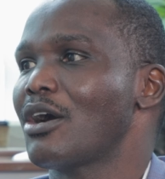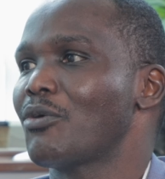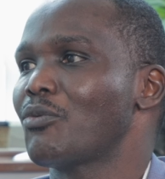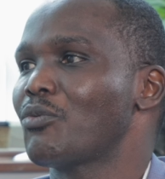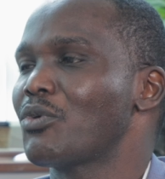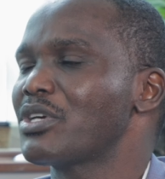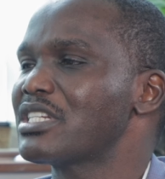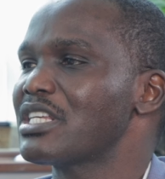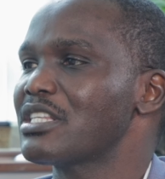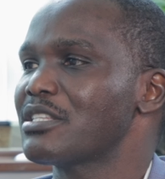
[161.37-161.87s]

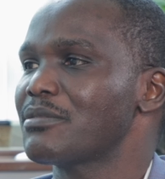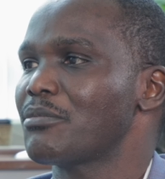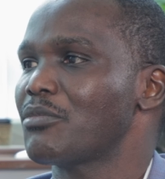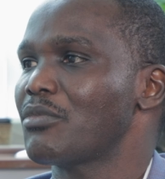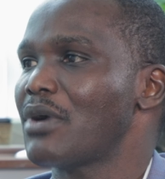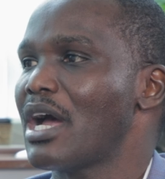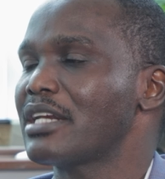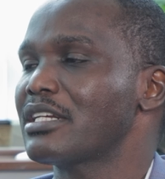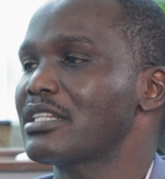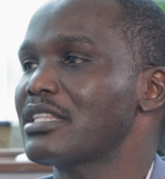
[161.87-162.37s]

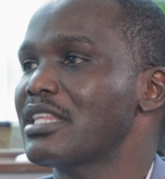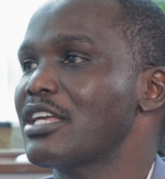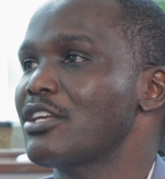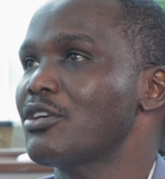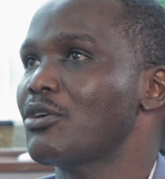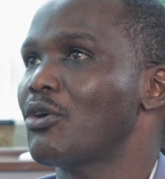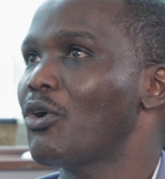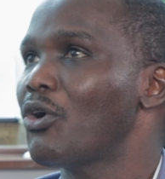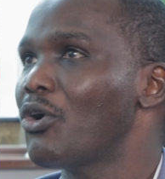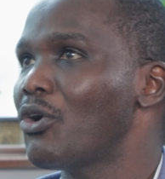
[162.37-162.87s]

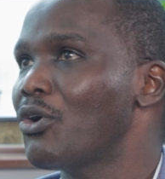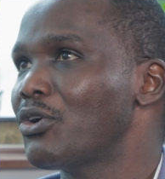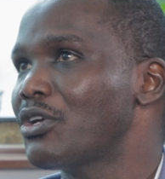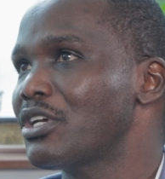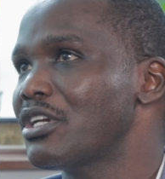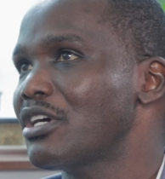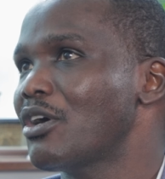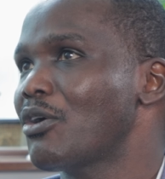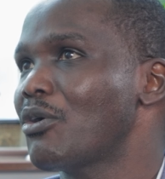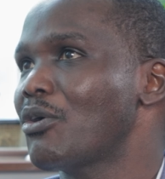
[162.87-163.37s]
they
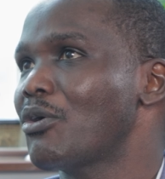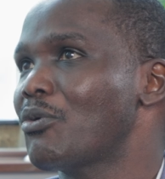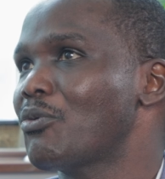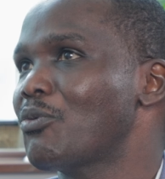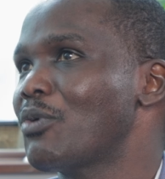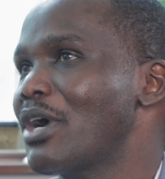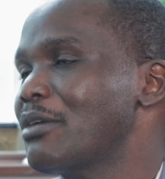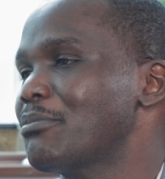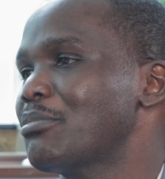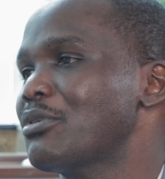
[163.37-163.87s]
own
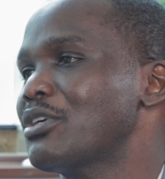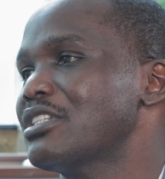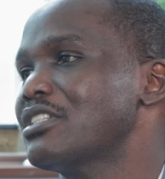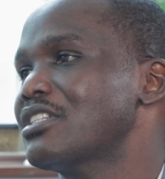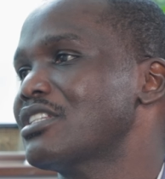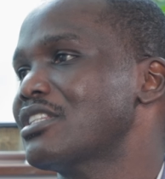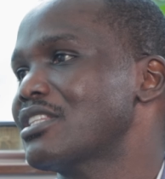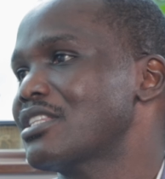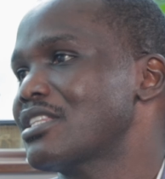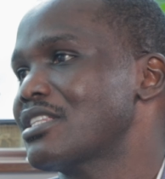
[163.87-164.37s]

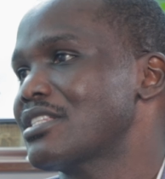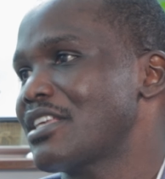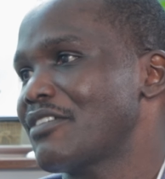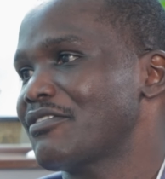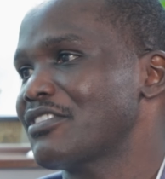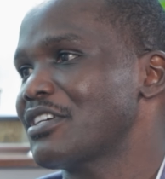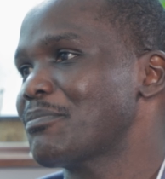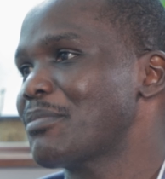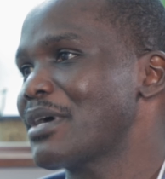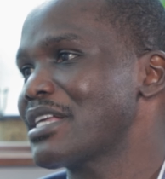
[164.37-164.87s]

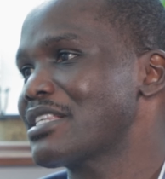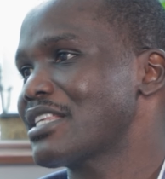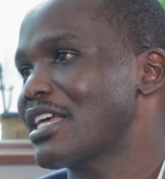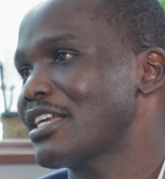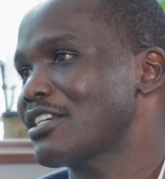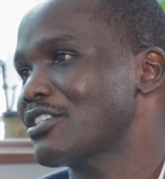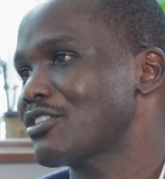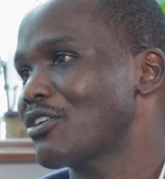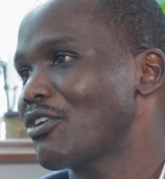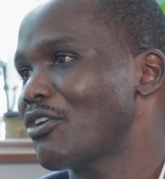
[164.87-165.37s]

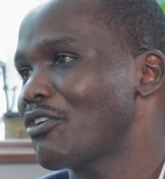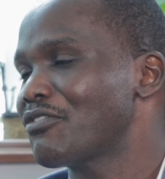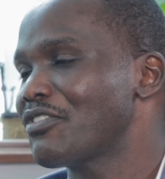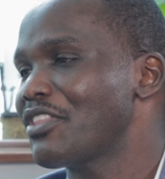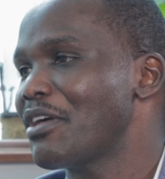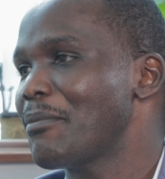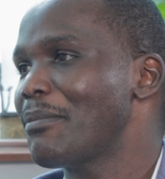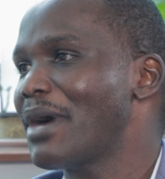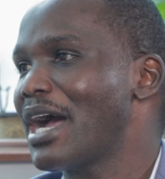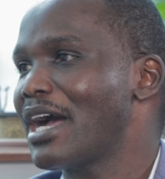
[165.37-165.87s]
1.7%
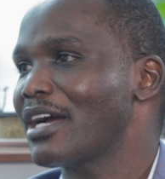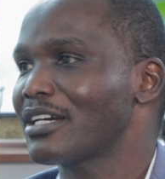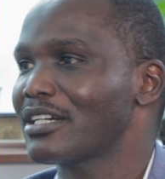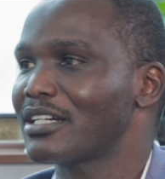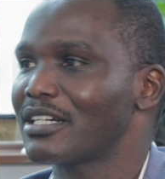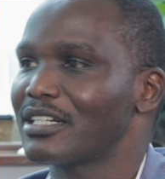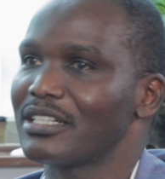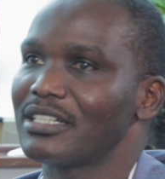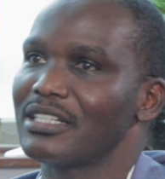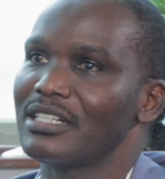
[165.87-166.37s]
of the
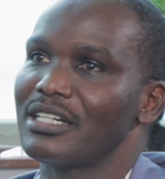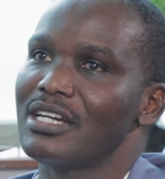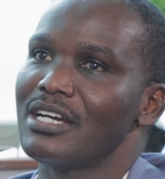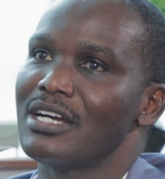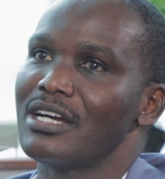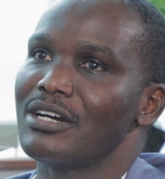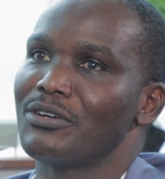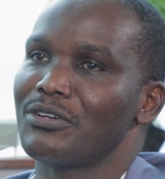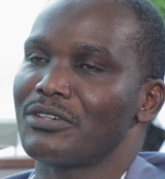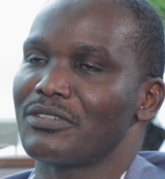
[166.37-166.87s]
bank company,
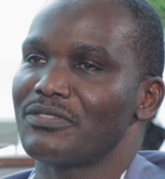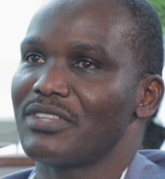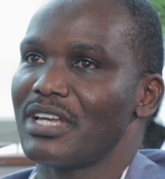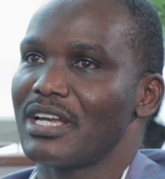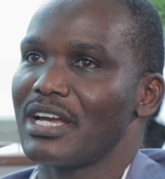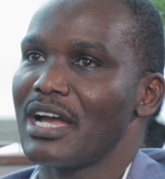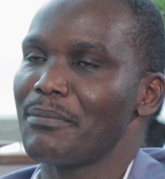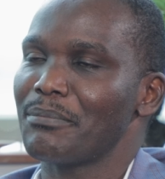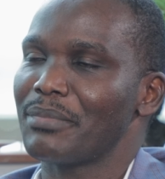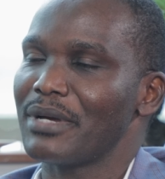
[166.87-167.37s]
or
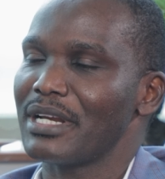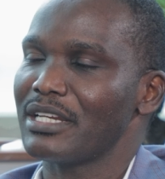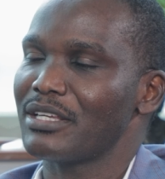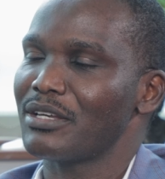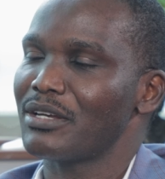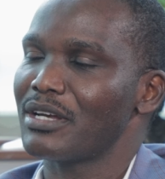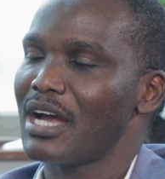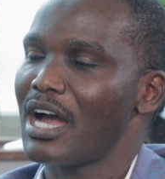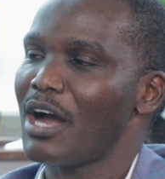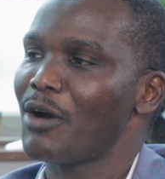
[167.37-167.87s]
the
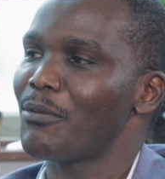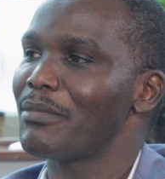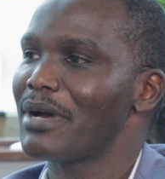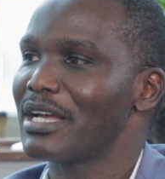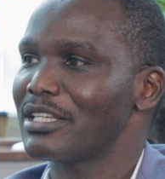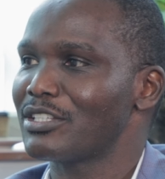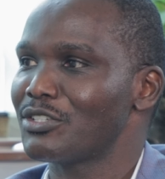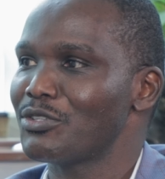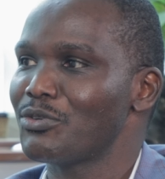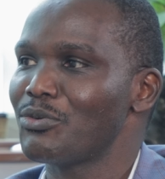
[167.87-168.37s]
company, how
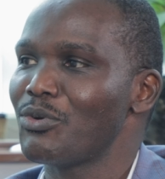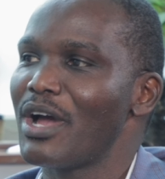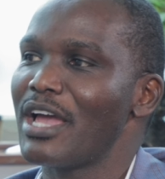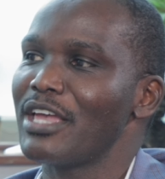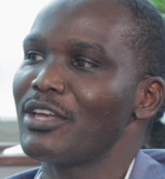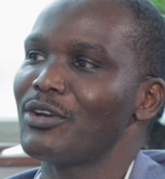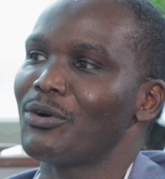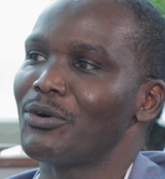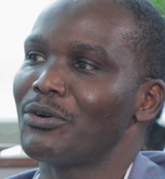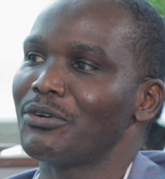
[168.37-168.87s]
much do
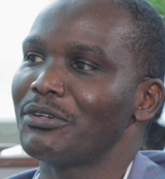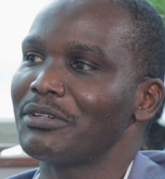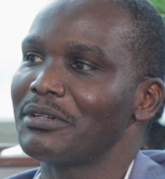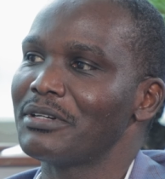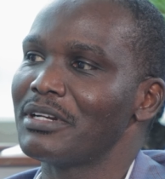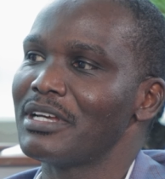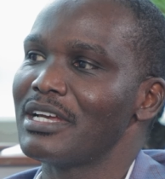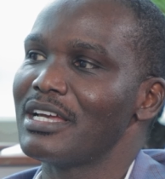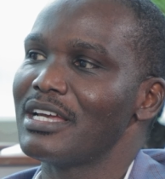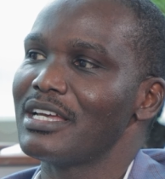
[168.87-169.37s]
I own?
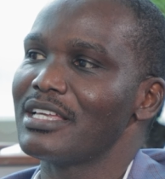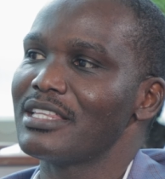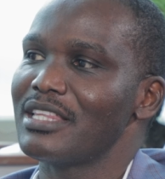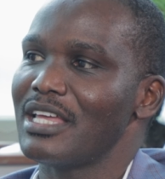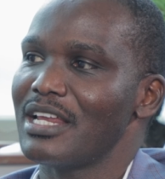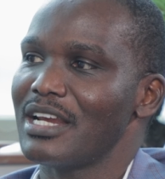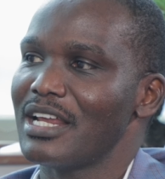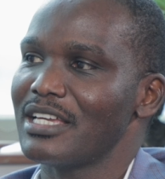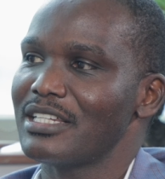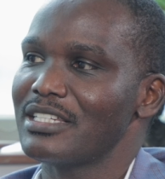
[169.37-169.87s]

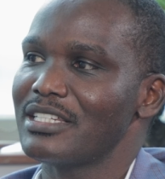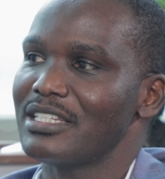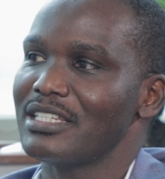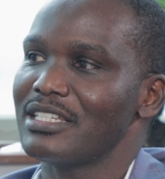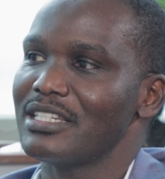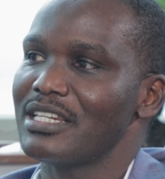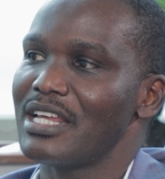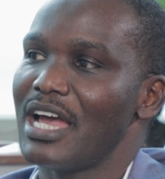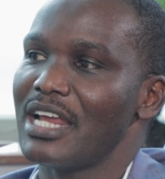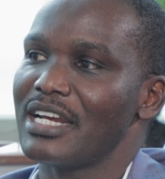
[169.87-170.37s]
Then I
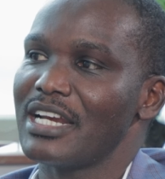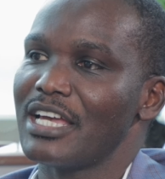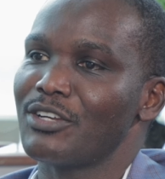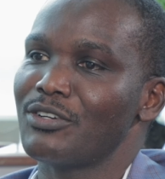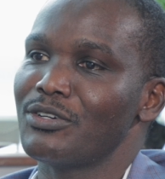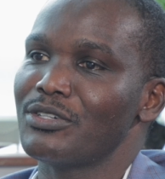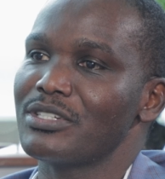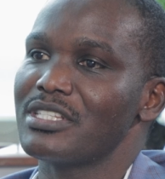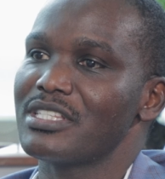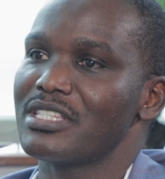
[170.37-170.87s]
did, and I
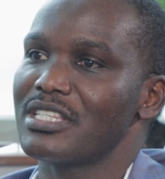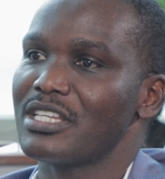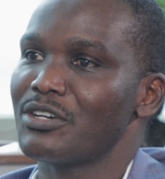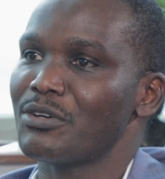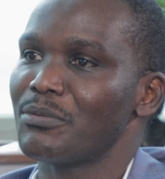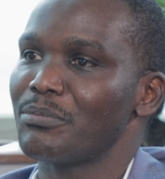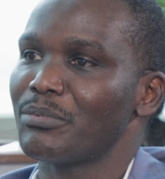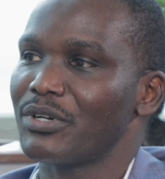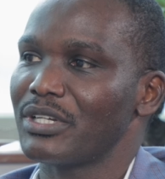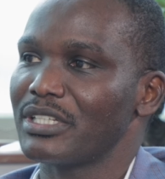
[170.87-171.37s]
got
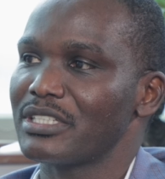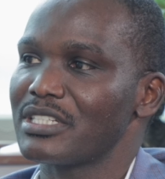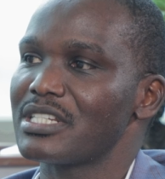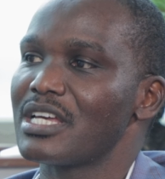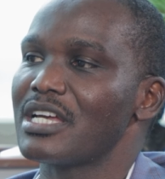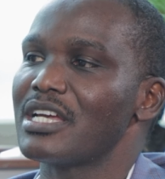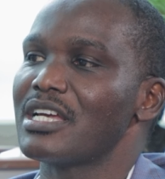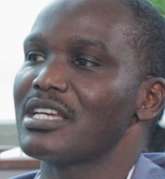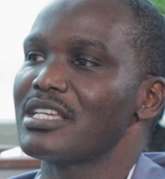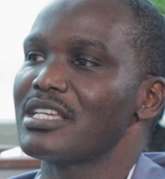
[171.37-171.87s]
0.000.